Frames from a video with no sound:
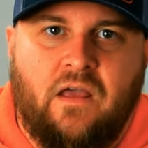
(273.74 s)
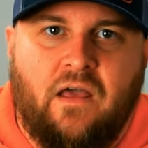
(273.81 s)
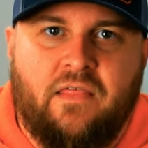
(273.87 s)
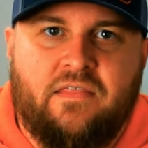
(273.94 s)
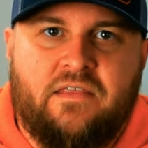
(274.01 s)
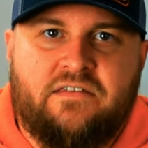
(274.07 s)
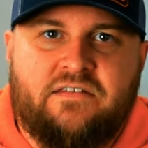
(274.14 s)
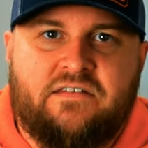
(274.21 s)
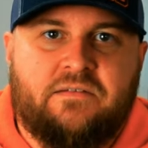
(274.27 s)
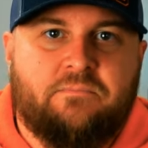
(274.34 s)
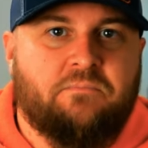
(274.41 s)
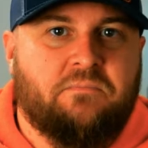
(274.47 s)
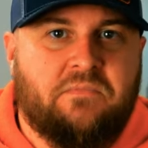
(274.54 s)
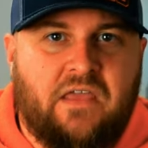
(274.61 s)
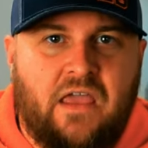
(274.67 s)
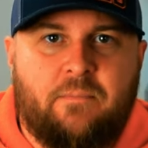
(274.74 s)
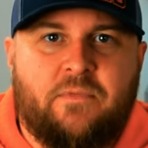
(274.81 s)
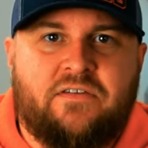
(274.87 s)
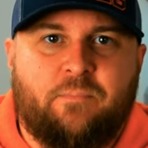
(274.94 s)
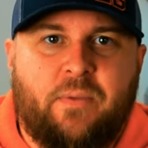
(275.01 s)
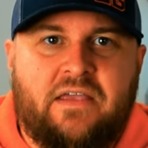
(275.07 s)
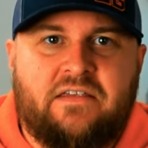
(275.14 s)
This game
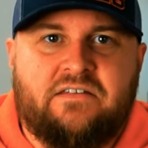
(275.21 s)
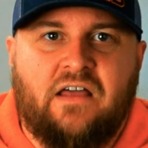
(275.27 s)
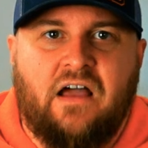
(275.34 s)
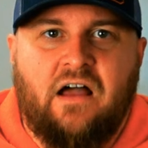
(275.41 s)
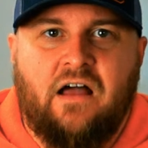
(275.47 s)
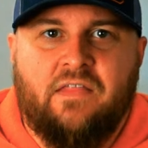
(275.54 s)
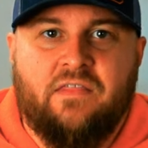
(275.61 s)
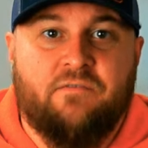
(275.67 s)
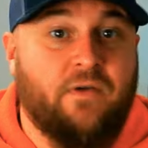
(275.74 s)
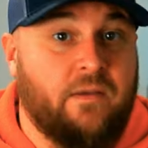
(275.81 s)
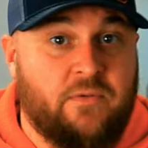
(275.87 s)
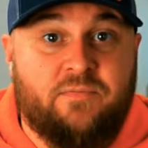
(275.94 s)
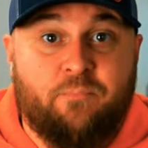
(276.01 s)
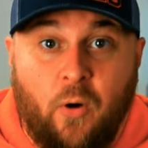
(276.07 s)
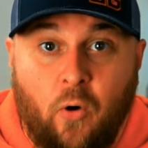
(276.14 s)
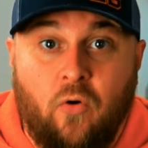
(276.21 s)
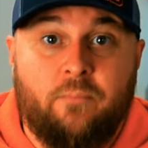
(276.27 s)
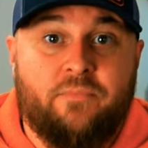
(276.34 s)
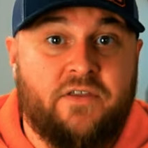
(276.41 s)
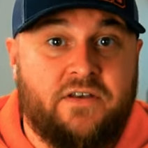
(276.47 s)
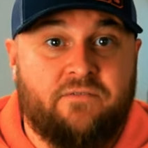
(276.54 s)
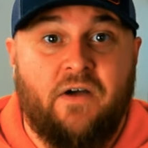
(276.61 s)
is based on the famous
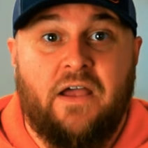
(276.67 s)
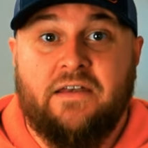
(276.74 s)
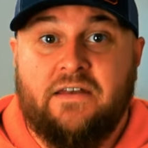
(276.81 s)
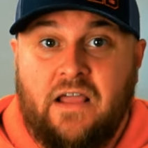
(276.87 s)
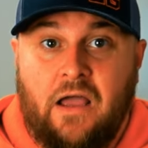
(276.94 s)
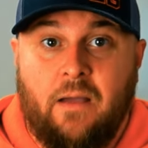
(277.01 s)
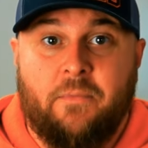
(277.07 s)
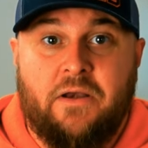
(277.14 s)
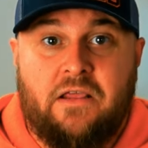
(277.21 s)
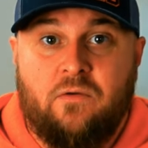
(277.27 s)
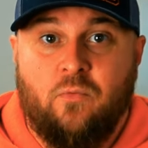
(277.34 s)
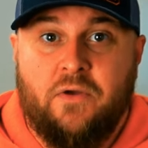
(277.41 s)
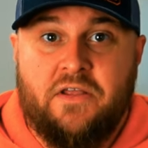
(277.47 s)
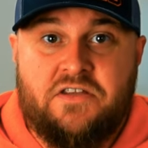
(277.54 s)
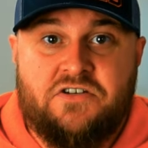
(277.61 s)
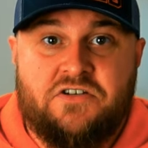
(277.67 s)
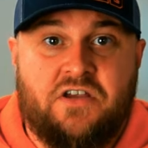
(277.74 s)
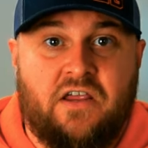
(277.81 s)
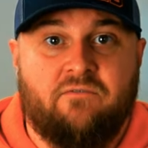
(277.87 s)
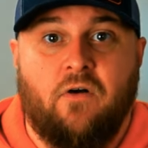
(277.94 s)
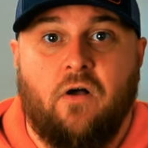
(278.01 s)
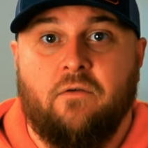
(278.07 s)
poem, The Divine Comedy, which
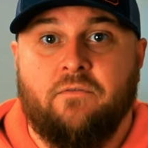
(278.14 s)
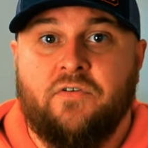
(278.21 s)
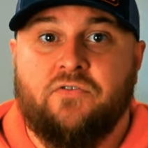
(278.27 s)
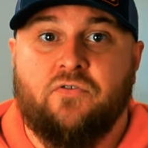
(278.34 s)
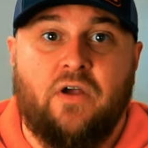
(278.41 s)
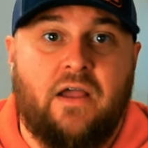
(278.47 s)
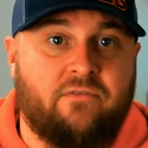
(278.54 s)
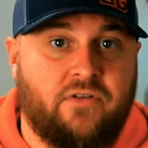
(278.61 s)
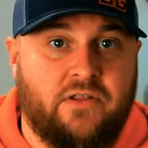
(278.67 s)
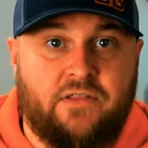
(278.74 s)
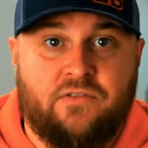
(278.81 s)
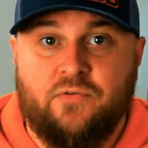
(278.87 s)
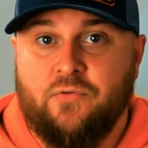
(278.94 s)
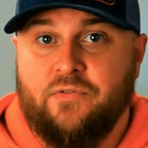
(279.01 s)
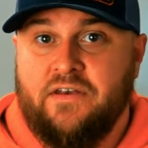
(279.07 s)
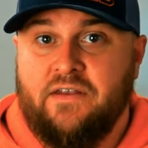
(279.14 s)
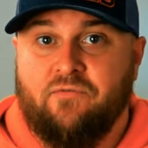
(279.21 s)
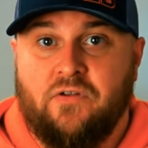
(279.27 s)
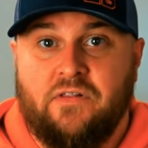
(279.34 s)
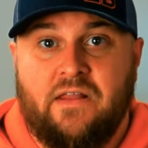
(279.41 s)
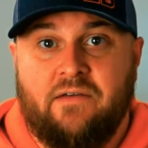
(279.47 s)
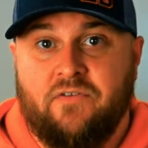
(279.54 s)
involves traveling through the
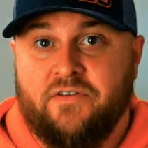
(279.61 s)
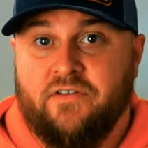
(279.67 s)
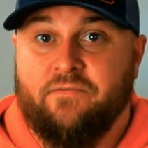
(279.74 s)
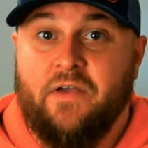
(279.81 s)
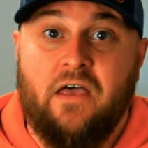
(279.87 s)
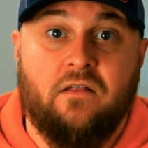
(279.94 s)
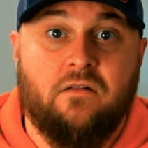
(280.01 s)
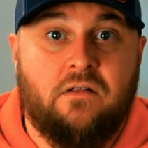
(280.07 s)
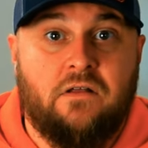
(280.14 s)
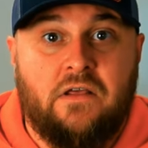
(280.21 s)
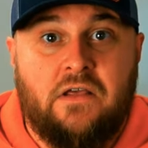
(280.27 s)
different levels of hell.